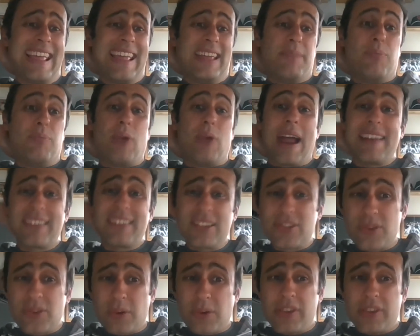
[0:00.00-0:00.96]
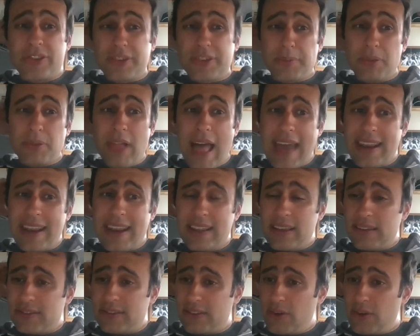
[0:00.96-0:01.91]
Brontosaurus,
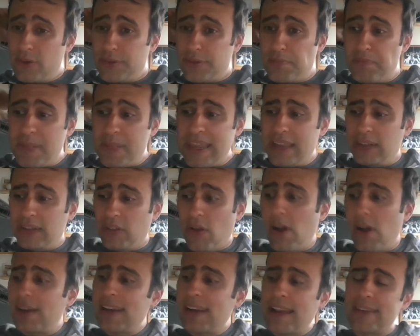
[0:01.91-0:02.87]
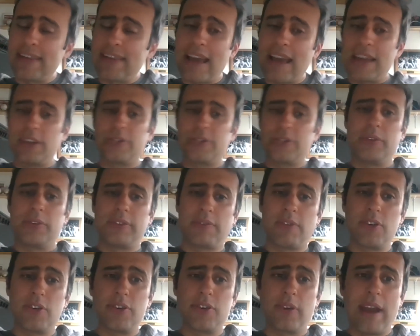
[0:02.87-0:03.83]
Diplodocus, those big long-necked dinosaurs of
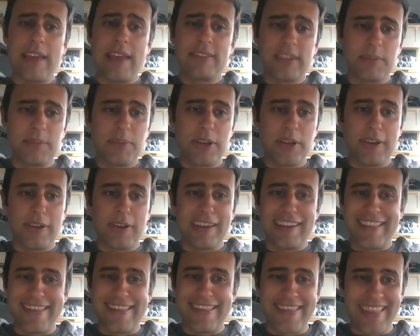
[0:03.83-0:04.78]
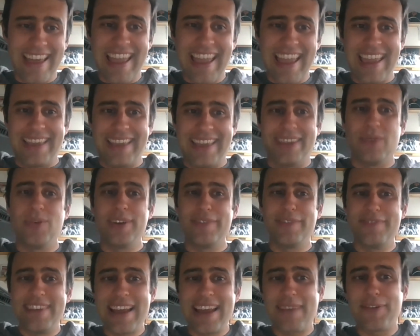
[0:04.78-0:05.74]
the Jurassic period, they would have
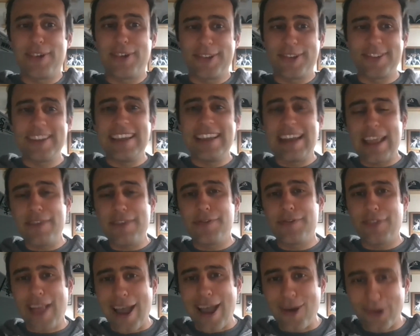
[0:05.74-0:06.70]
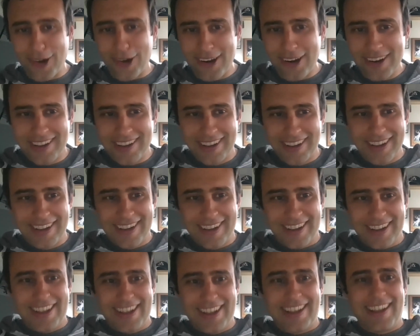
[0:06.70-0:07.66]
never seen a flower.
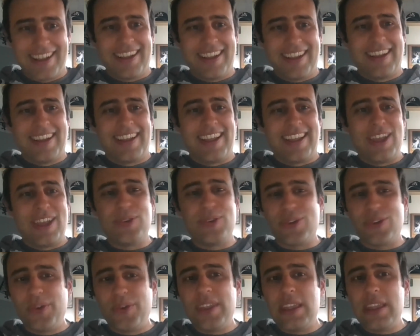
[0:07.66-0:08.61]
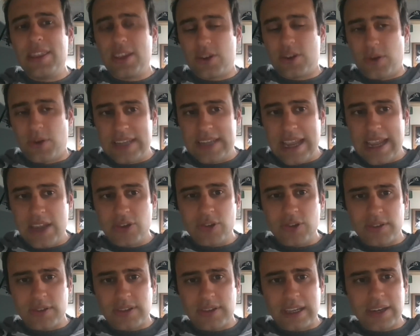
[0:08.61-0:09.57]
It was only in the
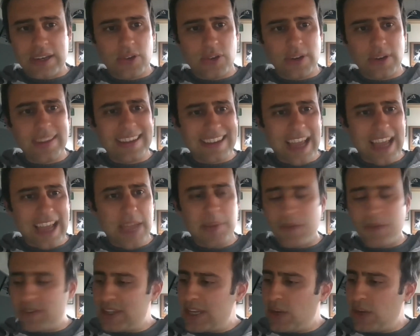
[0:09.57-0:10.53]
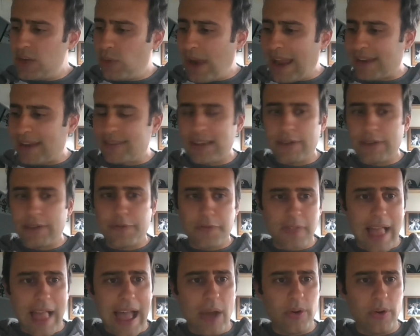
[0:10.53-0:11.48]
Cretaceous, kind of during the time of T-Rex, that
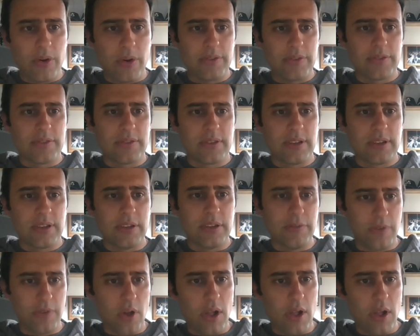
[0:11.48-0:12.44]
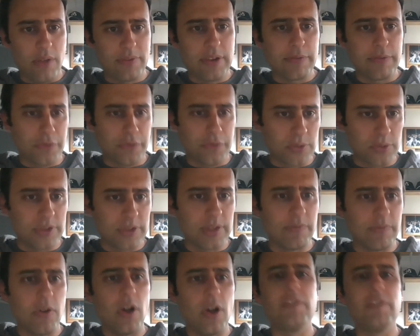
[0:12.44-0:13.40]
flowers evolved and fruits
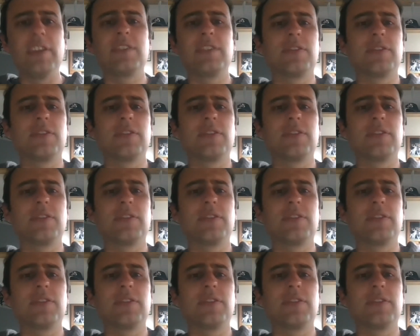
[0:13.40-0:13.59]
evolved.